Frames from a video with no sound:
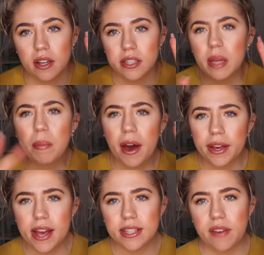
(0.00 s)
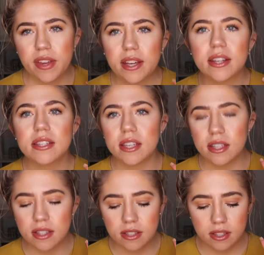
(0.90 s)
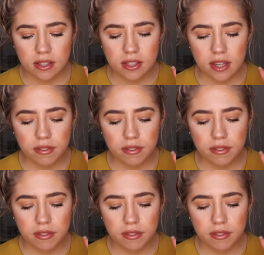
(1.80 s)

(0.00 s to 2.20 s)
some podcasts have like seasons instead